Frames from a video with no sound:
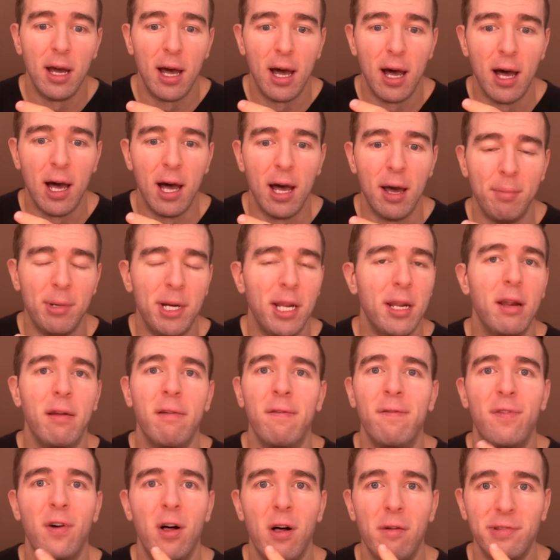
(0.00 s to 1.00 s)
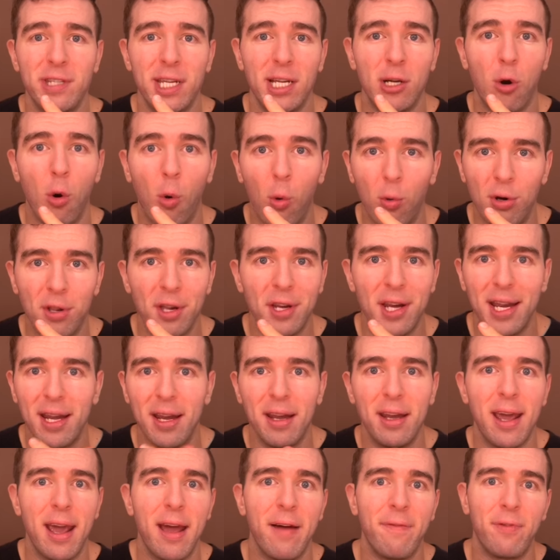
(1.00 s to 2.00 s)
And it involves a
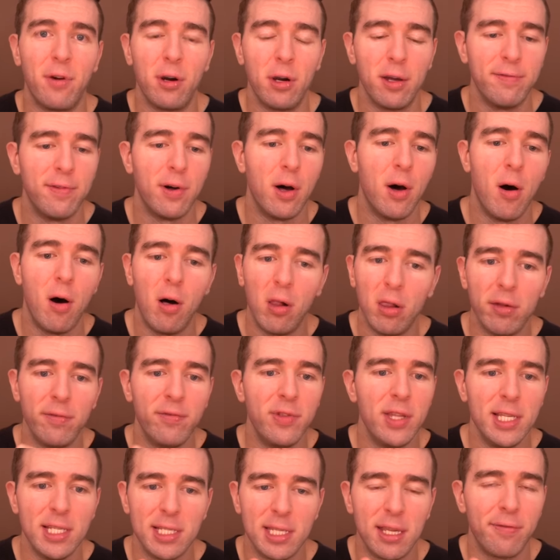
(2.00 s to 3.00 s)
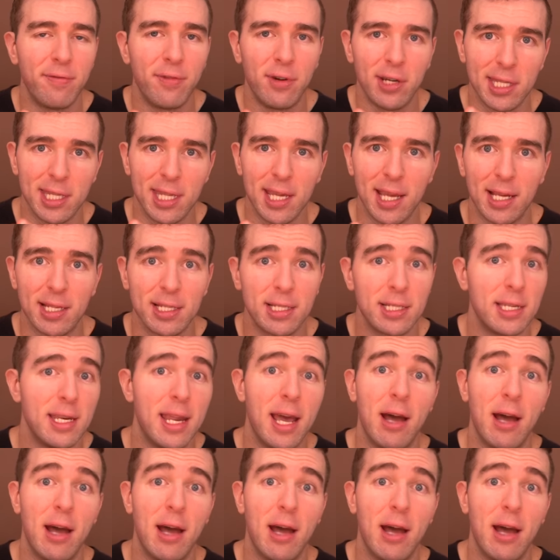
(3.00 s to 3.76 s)
coordinated effort of all of these different things.